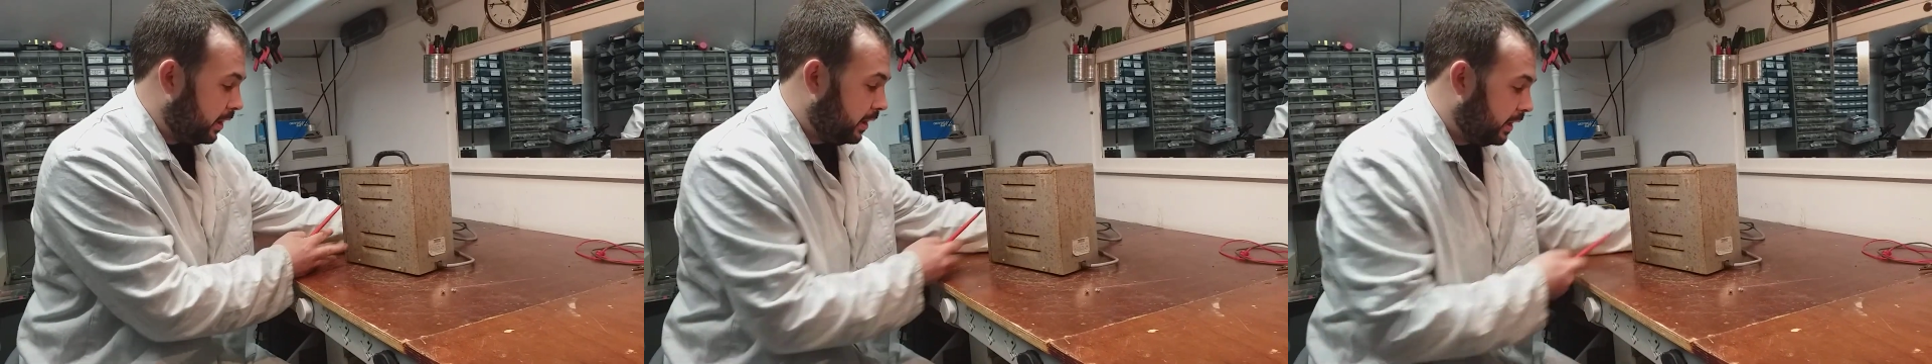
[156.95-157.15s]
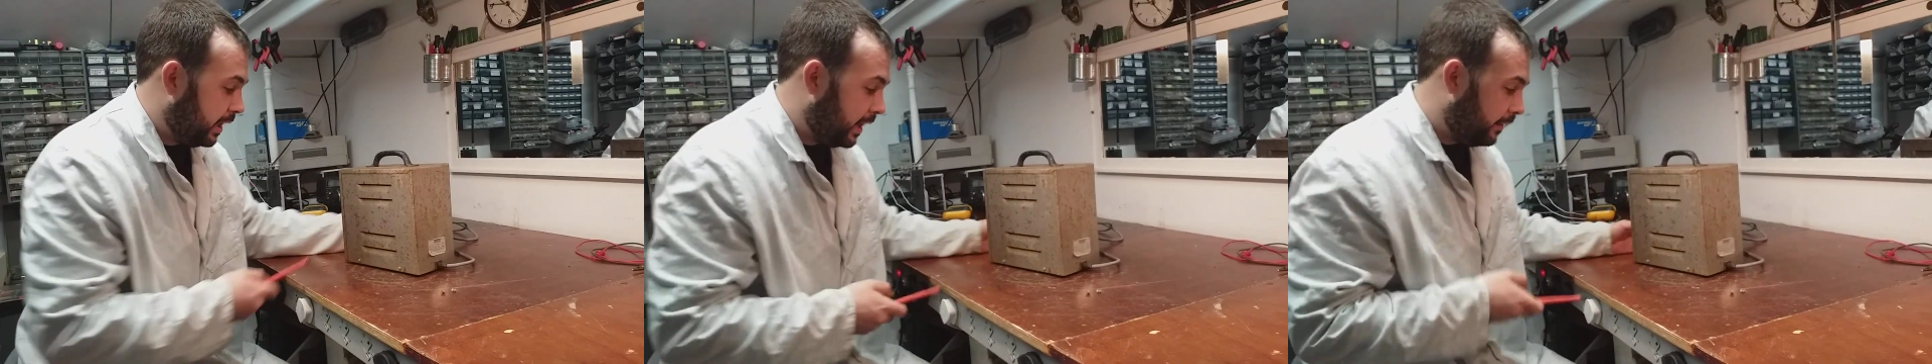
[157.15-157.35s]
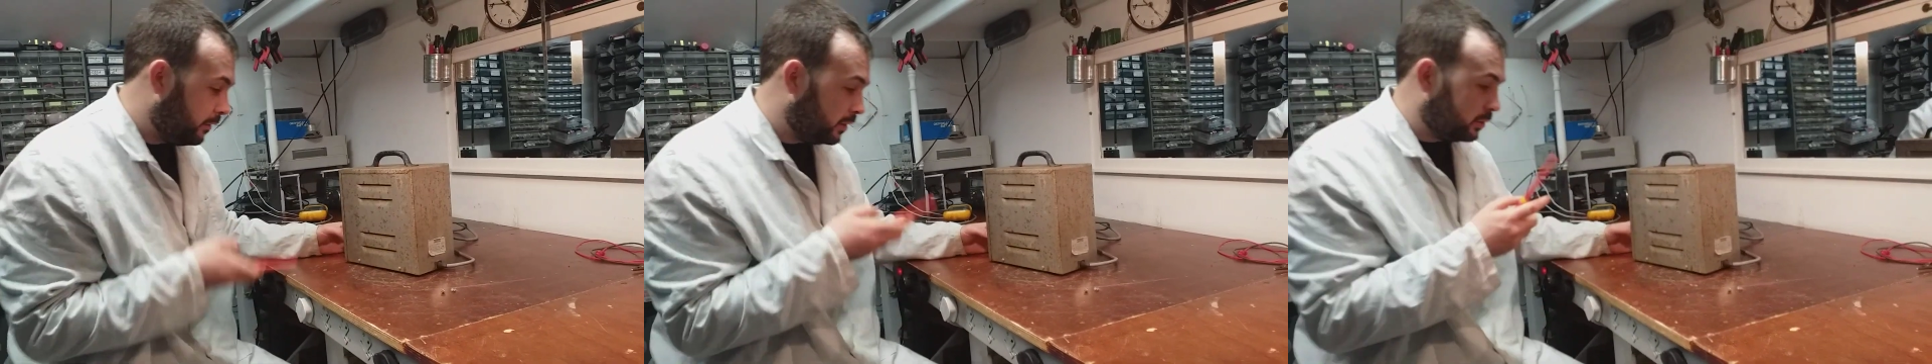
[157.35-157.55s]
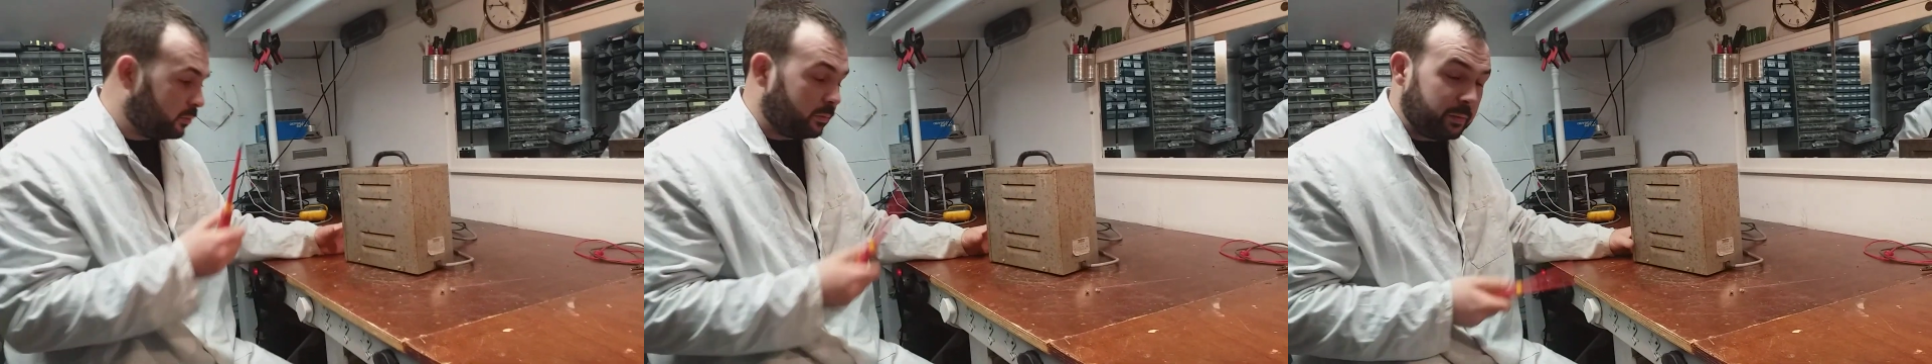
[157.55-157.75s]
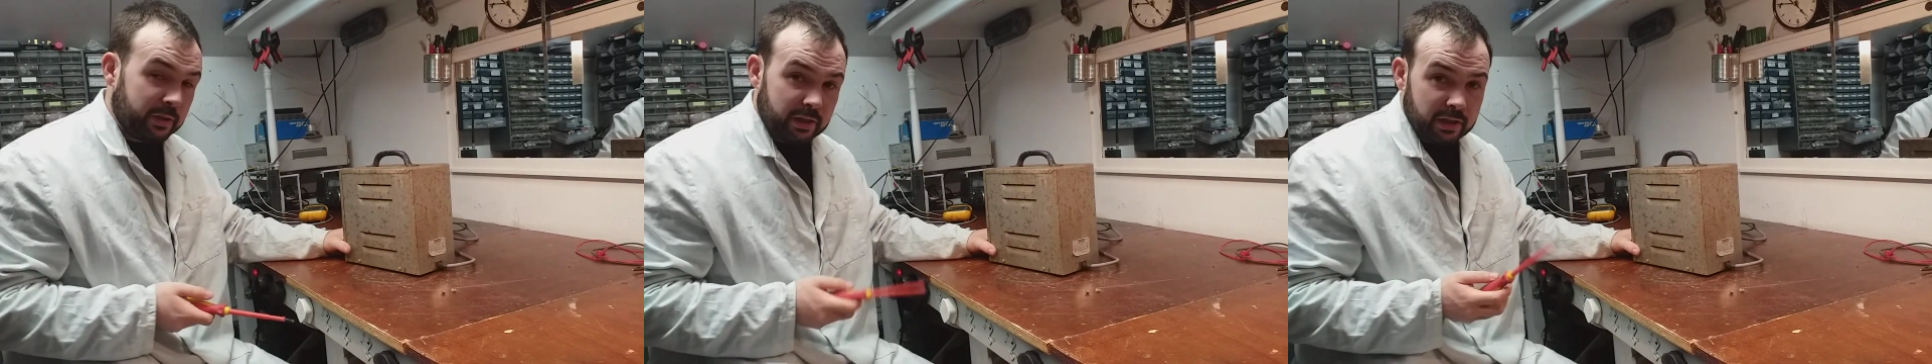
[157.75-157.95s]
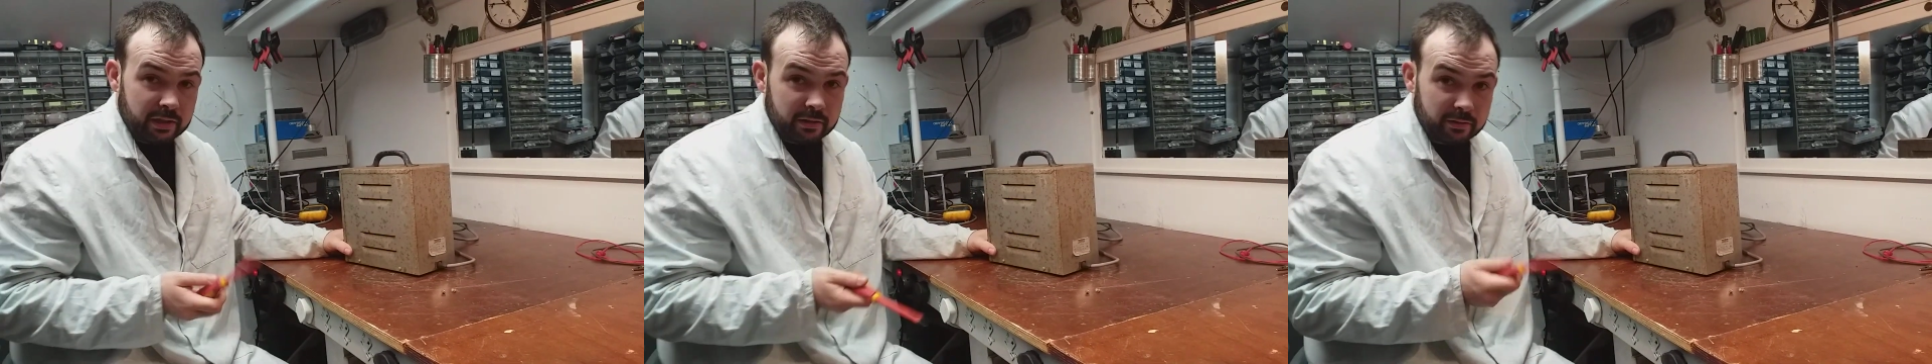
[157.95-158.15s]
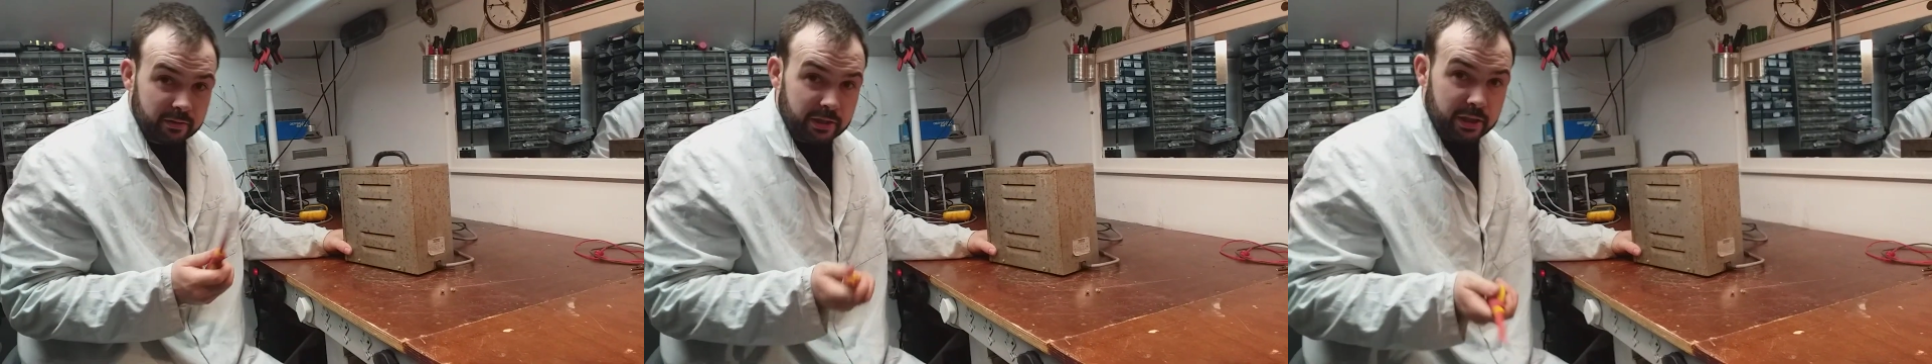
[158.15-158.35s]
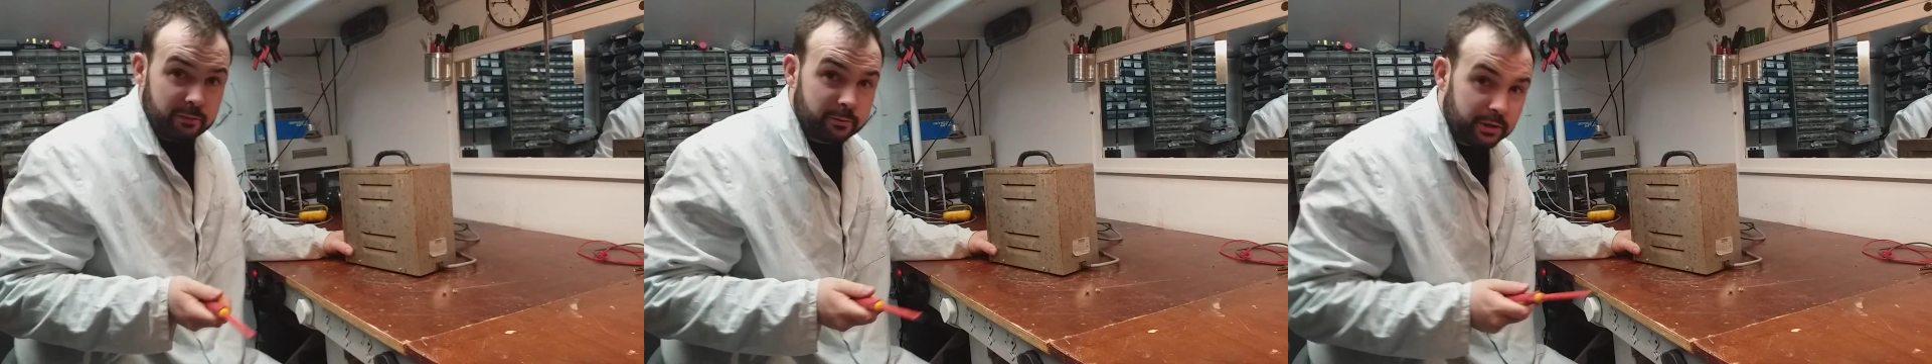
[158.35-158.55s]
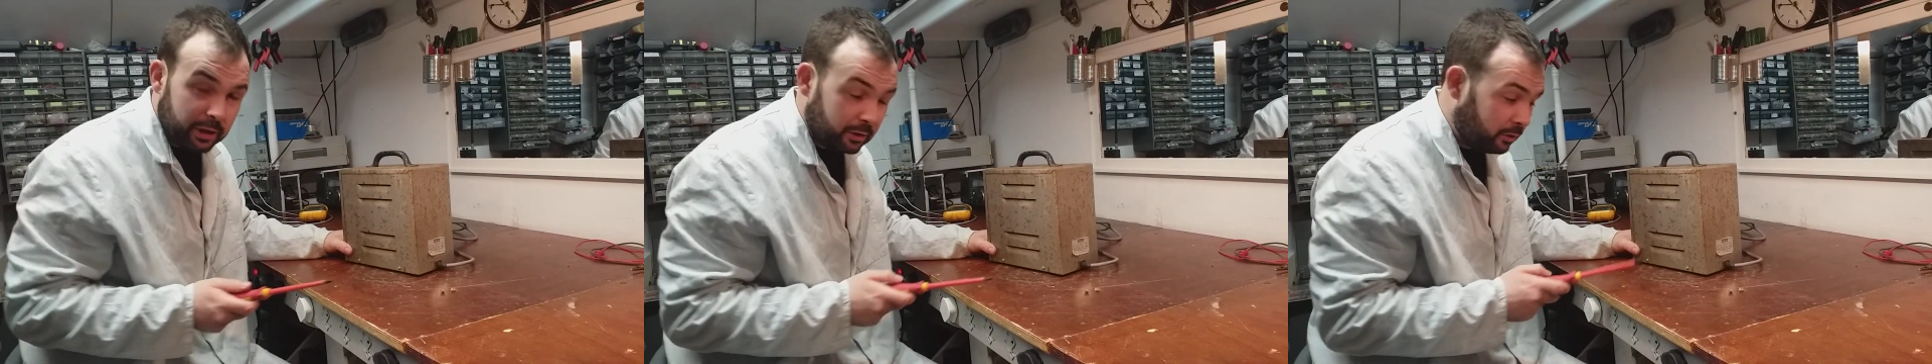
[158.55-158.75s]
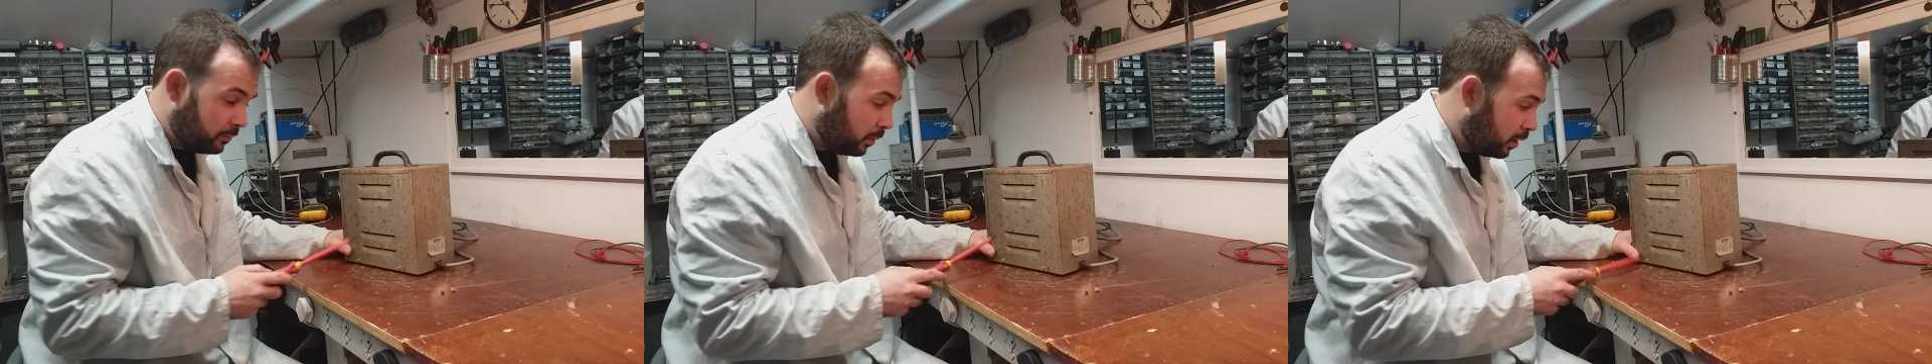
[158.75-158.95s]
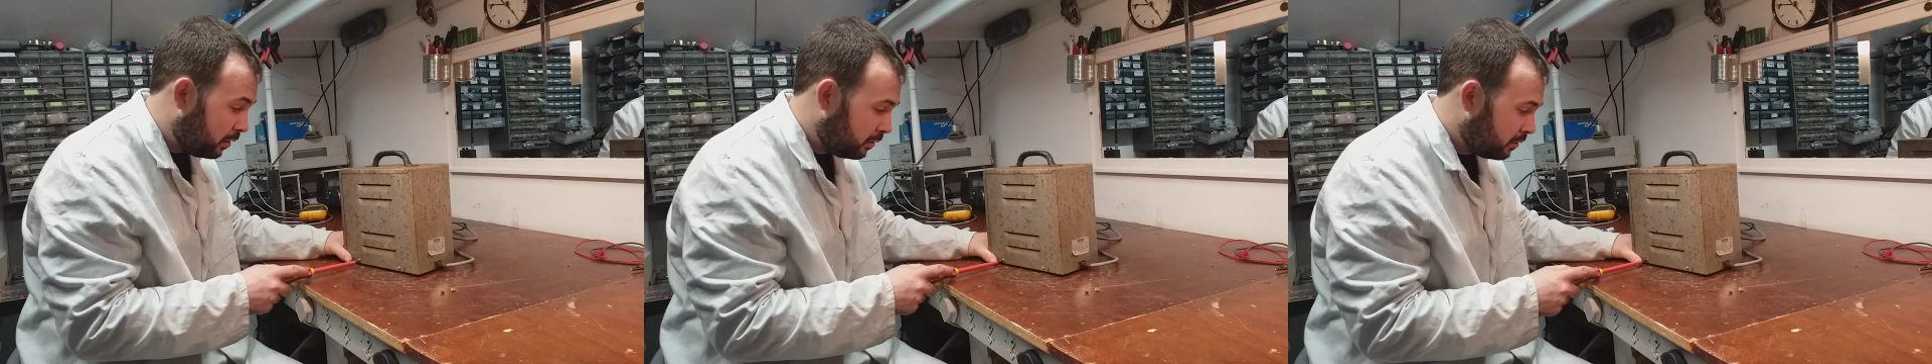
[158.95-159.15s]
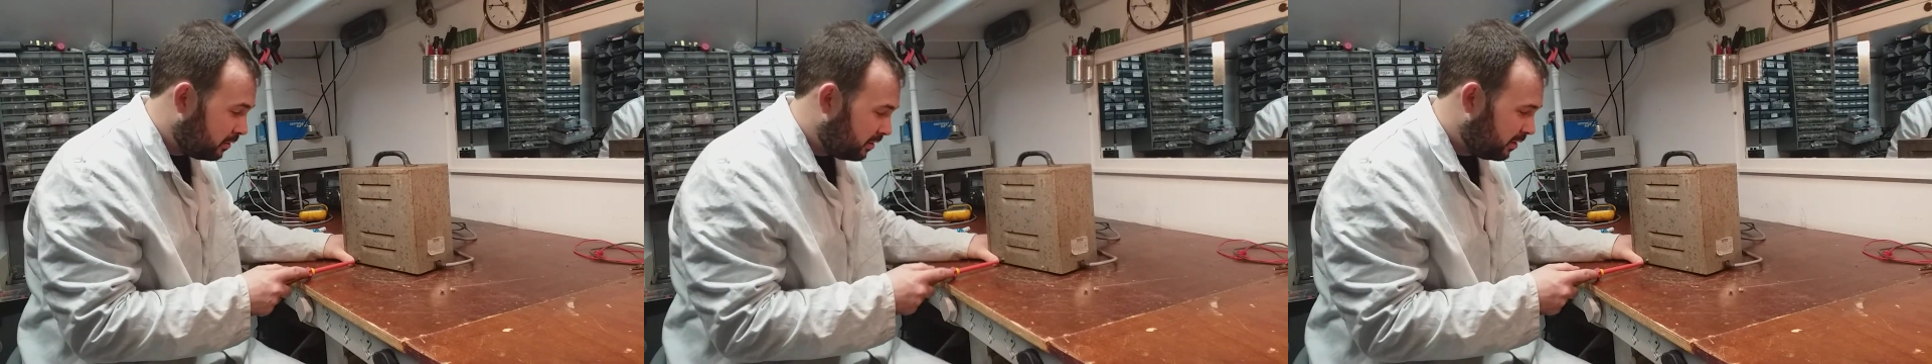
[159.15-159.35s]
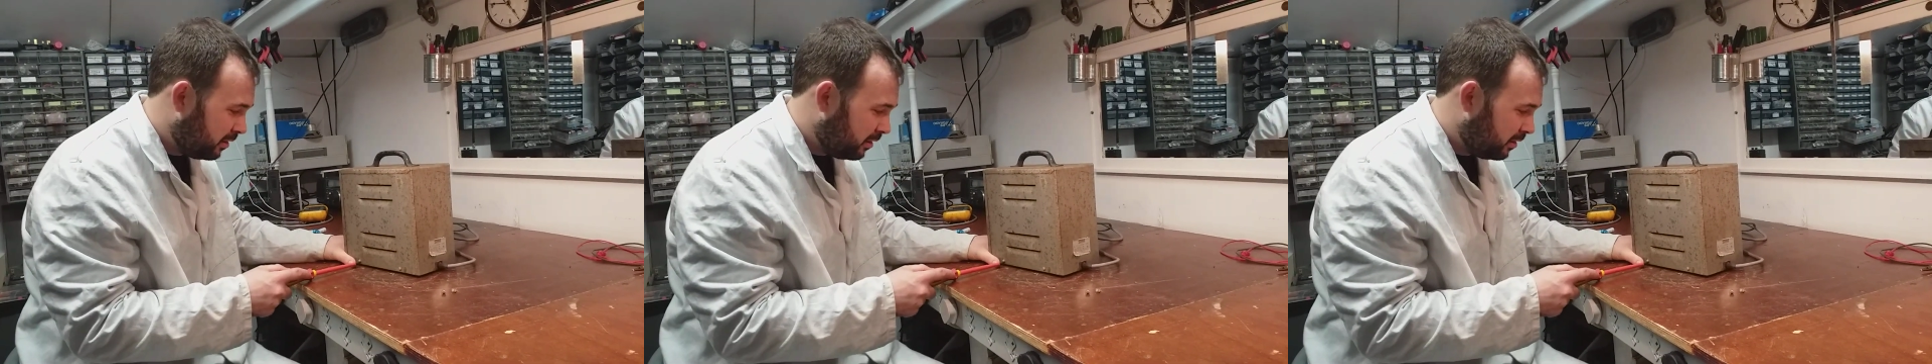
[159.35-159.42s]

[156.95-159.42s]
in the evenings will be YouTube but